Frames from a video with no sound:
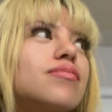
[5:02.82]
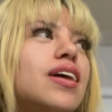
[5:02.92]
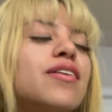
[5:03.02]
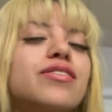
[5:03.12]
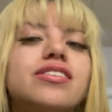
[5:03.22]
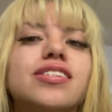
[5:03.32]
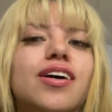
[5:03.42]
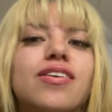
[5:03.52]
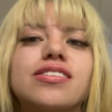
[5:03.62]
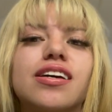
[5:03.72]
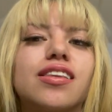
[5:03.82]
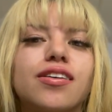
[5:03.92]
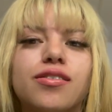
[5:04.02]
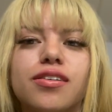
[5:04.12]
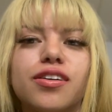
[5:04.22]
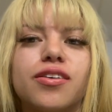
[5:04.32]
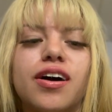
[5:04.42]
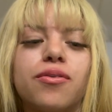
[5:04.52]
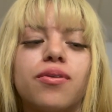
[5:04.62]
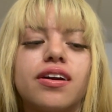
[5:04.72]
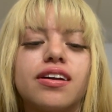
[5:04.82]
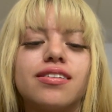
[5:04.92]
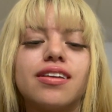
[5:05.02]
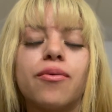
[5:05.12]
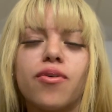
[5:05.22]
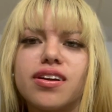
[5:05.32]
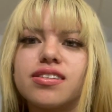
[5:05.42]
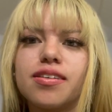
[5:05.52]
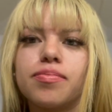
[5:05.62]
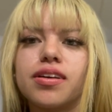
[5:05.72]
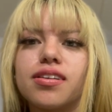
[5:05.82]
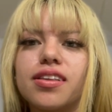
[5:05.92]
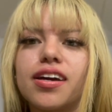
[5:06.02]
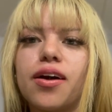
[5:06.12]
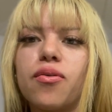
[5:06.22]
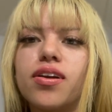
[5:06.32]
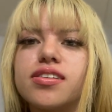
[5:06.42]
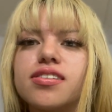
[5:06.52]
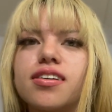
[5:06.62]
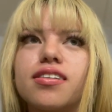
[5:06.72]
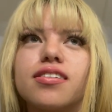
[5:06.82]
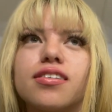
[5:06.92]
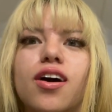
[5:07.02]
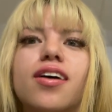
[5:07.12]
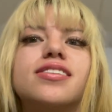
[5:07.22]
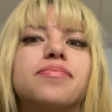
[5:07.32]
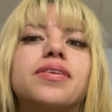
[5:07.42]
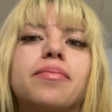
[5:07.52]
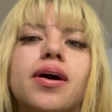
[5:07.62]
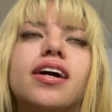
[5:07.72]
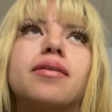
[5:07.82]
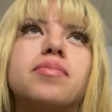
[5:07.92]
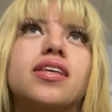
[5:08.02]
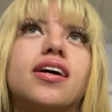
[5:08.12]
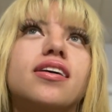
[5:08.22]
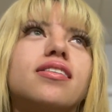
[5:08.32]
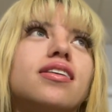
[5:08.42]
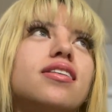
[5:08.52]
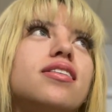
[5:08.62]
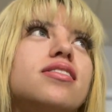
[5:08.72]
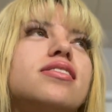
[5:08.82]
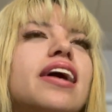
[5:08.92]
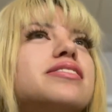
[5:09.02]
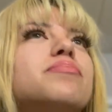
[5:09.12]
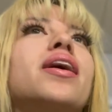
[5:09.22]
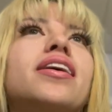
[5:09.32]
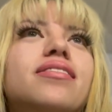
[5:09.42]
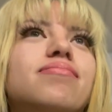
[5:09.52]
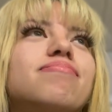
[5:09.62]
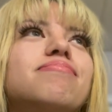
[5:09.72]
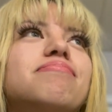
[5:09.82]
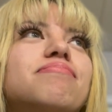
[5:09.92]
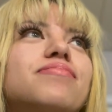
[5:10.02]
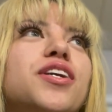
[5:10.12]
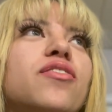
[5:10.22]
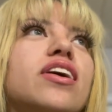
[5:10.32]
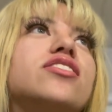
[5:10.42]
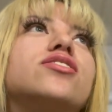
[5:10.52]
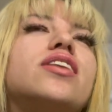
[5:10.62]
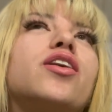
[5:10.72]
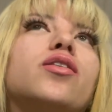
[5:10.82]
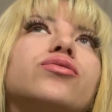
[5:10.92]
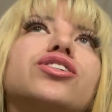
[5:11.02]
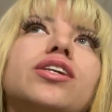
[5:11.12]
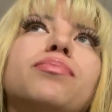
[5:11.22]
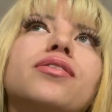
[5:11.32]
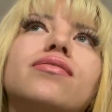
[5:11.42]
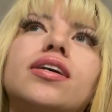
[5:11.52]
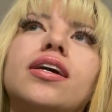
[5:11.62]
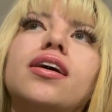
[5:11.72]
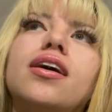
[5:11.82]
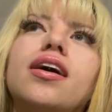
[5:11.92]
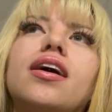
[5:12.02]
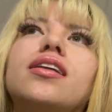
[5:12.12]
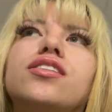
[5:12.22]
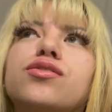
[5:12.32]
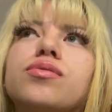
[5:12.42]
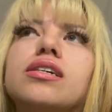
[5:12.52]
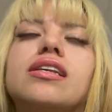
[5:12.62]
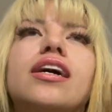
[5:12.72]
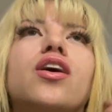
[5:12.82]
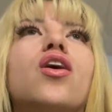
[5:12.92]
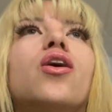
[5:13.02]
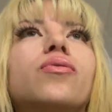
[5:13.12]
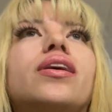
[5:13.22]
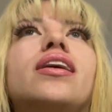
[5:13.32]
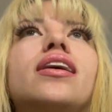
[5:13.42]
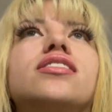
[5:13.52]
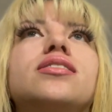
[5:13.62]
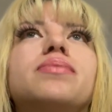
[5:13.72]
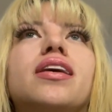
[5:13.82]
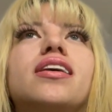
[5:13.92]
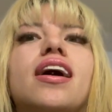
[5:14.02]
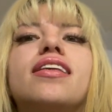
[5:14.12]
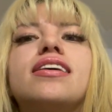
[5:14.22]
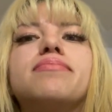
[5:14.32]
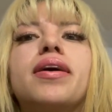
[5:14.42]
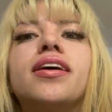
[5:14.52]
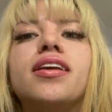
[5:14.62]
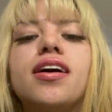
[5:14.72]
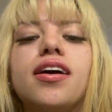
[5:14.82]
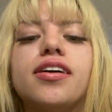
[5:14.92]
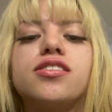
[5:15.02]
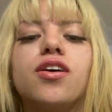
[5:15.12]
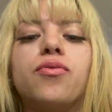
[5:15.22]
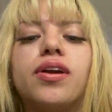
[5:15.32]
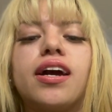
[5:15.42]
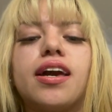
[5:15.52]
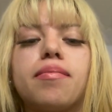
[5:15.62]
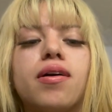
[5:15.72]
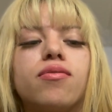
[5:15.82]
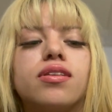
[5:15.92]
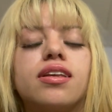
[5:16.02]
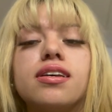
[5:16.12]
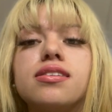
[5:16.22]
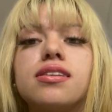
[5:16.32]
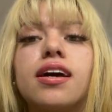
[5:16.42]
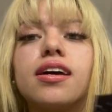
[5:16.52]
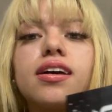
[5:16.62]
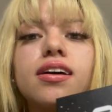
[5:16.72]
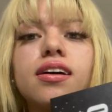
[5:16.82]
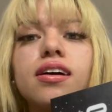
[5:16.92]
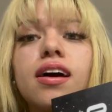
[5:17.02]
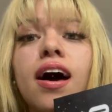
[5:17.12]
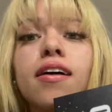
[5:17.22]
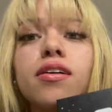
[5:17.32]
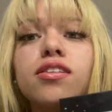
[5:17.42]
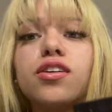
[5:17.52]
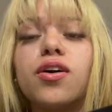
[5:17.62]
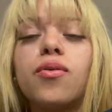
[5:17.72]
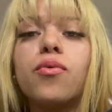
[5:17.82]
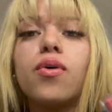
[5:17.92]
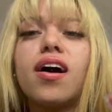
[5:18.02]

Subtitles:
ever since I was like little, you know, I wanted something, like I wanted to call something mine and be like, that's mine, you know, like just take ownership over it. and just really like own it and just be like, yeah, that's mine. So when I came out with this, like, you know